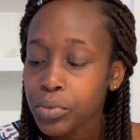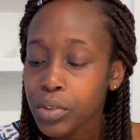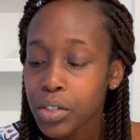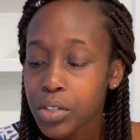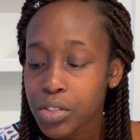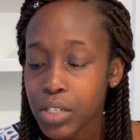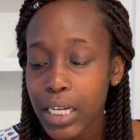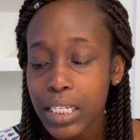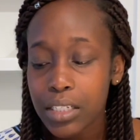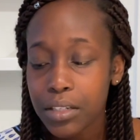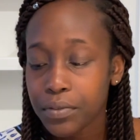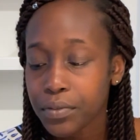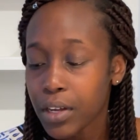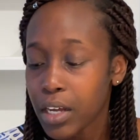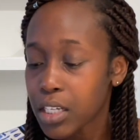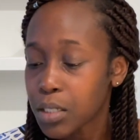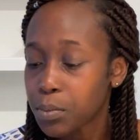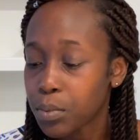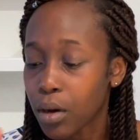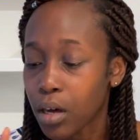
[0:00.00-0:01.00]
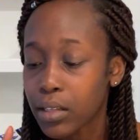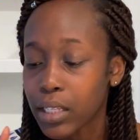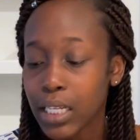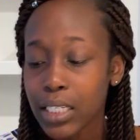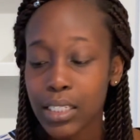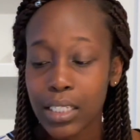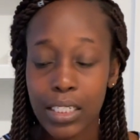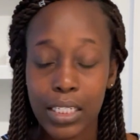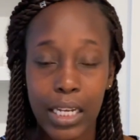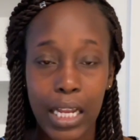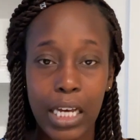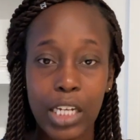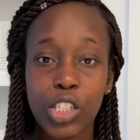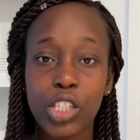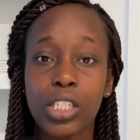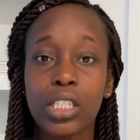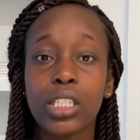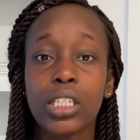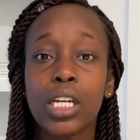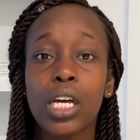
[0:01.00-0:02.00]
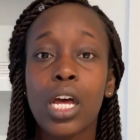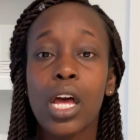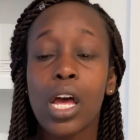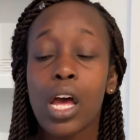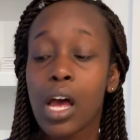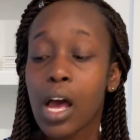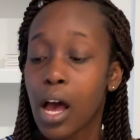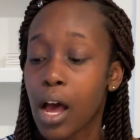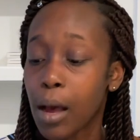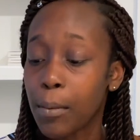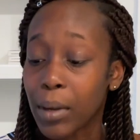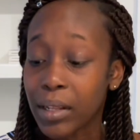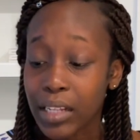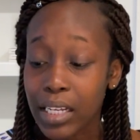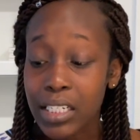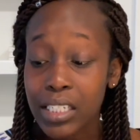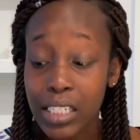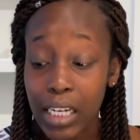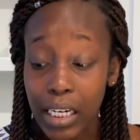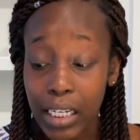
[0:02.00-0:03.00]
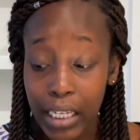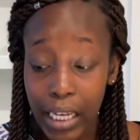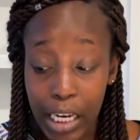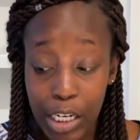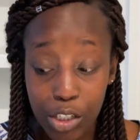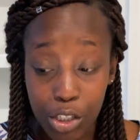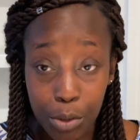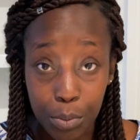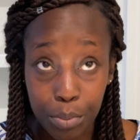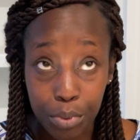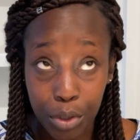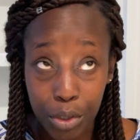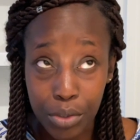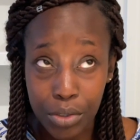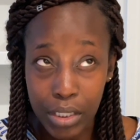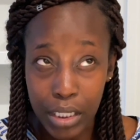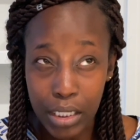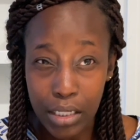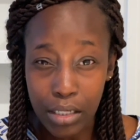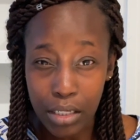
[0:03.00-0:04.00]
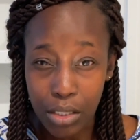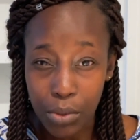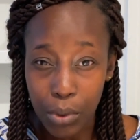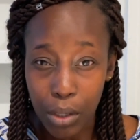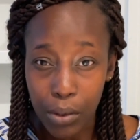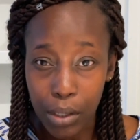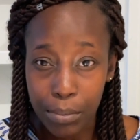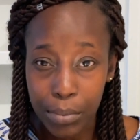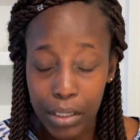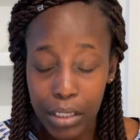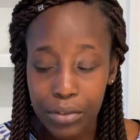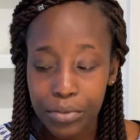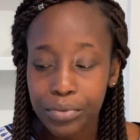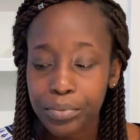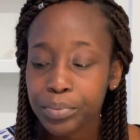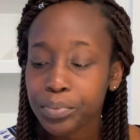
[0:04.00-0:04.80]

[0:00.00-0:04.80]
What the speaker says: So that's the first part, that's the selection, and that's the allocation process as well, I believe.